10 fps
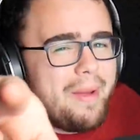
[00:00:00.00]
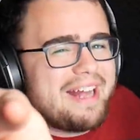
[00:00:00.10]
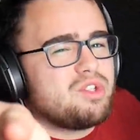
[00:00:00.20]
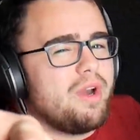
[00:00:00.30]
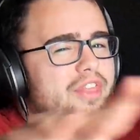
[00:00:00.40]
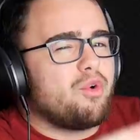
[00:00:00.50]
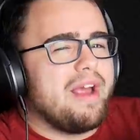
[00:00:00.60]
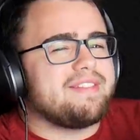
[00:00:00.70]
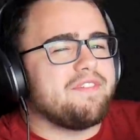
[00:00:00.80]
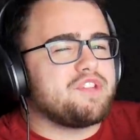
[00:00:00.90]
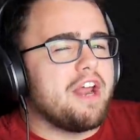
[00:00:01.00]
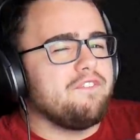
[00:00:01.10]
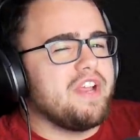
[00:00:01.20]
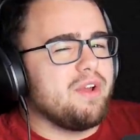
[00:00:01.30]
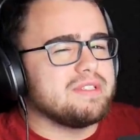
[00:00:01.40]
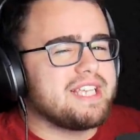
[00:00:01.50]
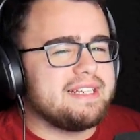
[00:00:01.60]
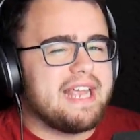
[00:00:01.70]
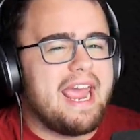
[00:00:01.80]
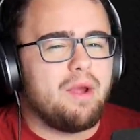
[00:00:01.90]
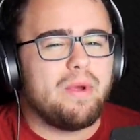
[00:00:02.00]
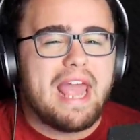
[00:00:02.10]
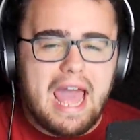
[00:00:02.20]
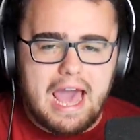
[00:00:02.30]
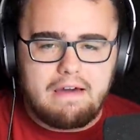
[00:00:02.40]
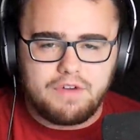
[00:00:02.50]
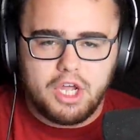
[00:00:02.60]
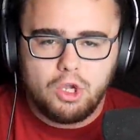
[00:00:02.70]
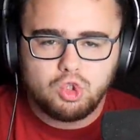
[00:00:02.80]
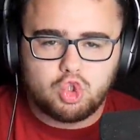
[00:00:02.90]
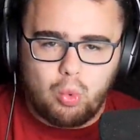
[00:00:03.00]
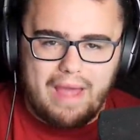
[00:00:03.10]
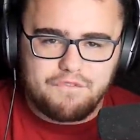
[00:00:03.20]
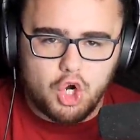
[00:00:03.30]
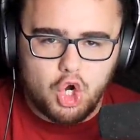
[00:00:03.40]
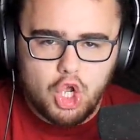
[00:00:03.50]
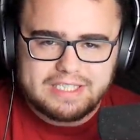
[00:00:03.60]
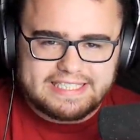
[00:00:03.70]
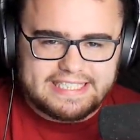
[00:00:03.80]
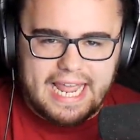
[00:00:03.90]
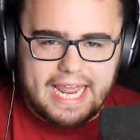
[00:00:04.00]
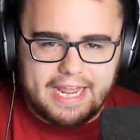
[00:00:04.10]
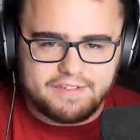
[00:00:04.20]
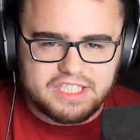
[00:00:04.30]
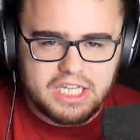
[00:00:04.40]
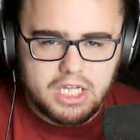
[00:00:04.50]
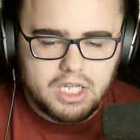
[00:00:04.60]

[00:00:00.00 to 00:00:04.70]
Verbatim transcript: back to another Grand Theft Auto video, and today we have Trevor Saves